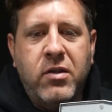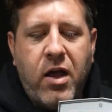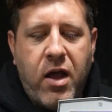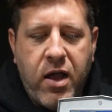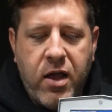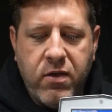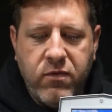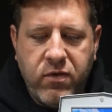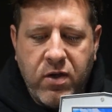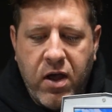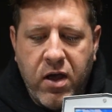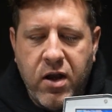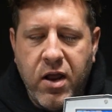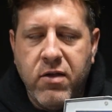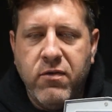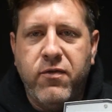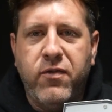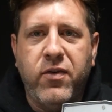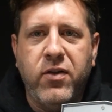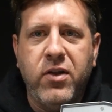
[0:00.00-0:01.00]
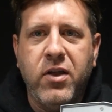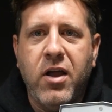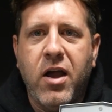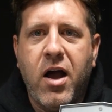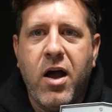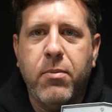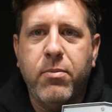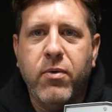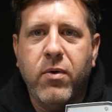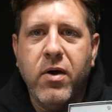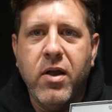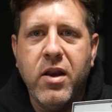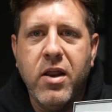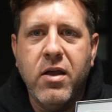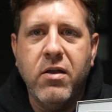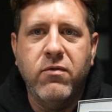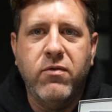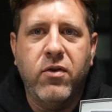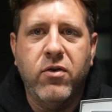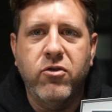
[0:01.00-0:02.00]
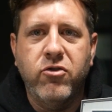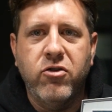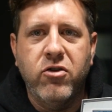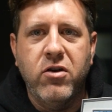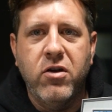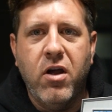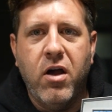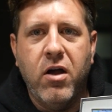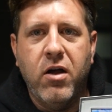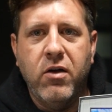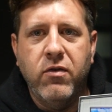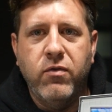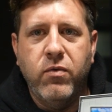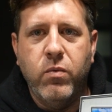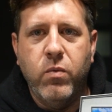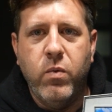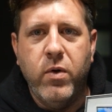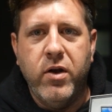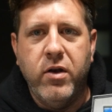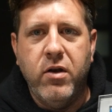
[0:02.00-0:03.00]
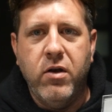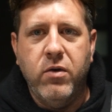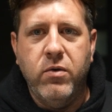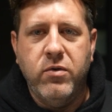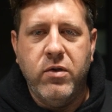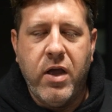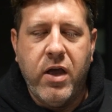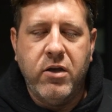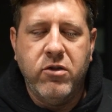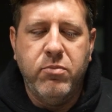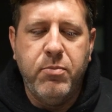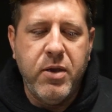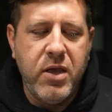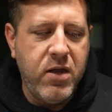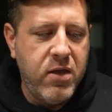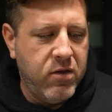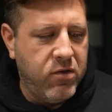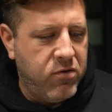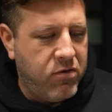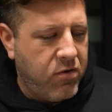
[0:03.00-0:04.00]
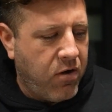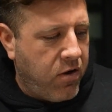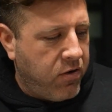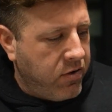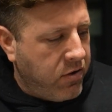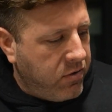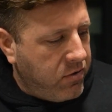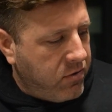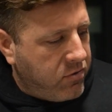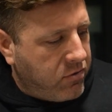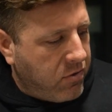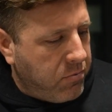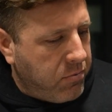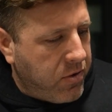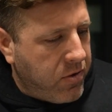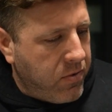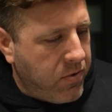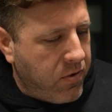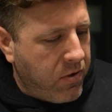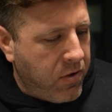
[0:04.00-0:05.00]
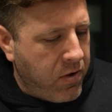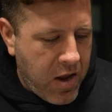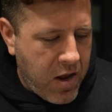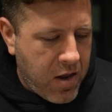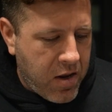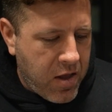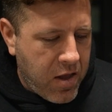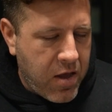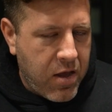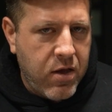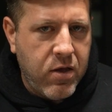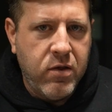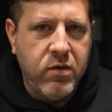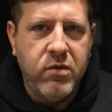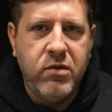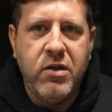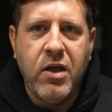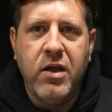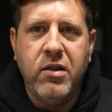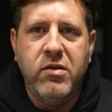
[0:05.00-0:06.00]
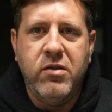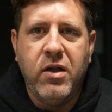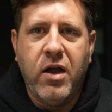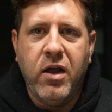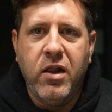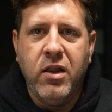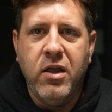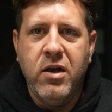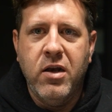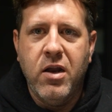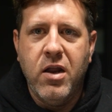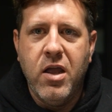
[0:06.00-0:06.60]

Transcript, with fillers: I've got a fully operating version of Windows XP installed on this computer. It is dead silent.